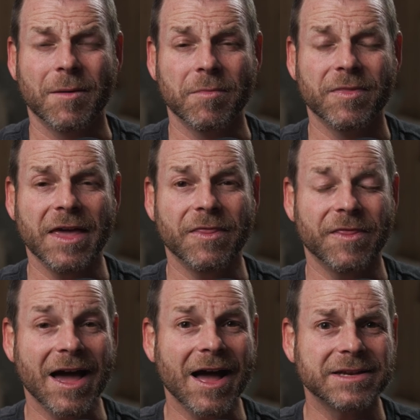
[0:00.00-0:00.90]

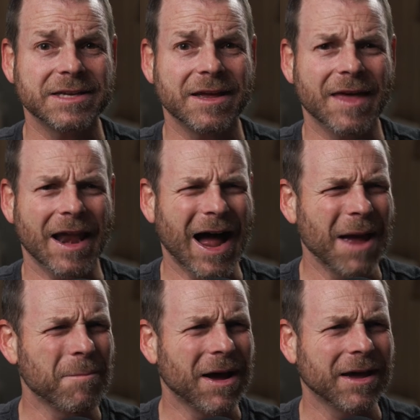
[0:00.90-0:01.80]
The idea that
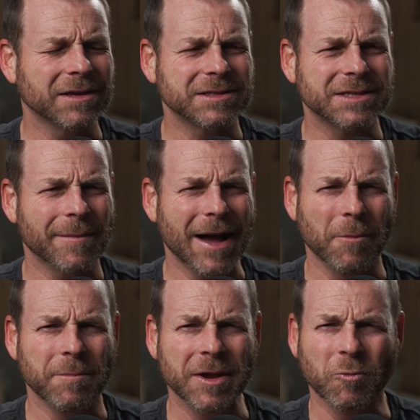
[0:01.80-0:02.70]
I might somehow
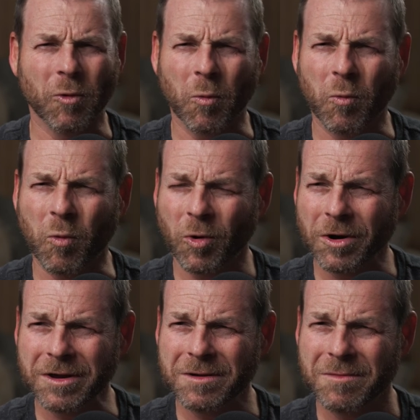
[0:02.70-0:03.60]
be
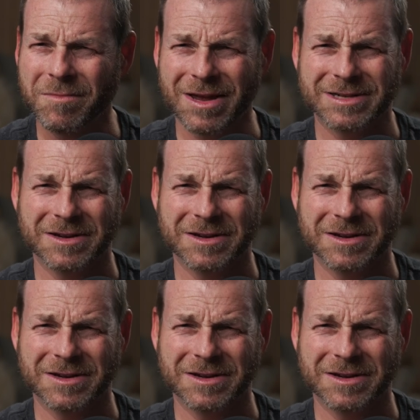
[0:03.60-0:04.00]
rewarded because